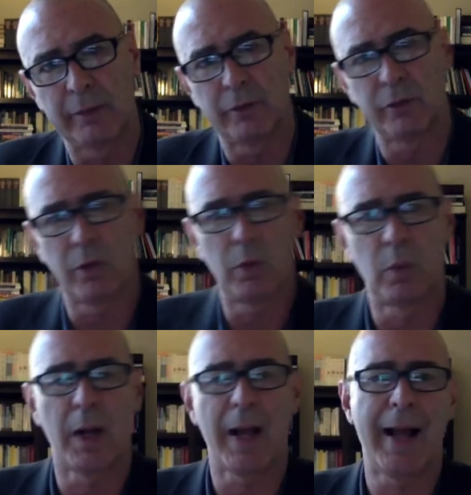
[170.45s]

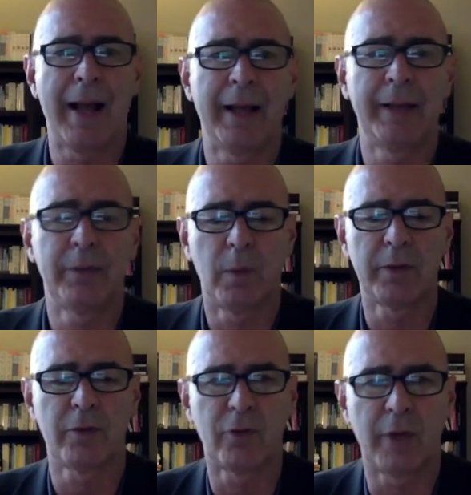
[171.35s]
So I want
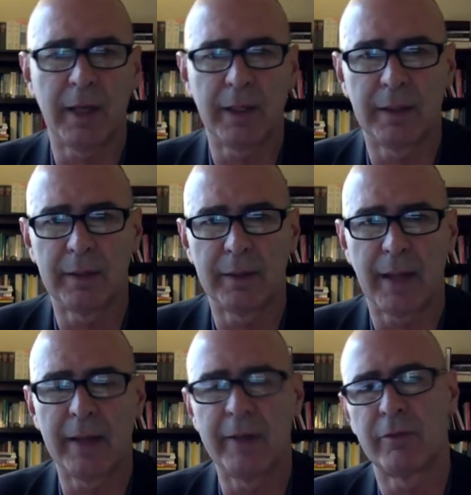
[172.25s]
to say
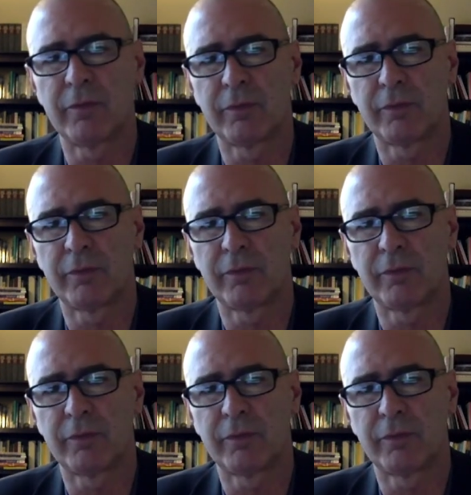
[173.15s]
that if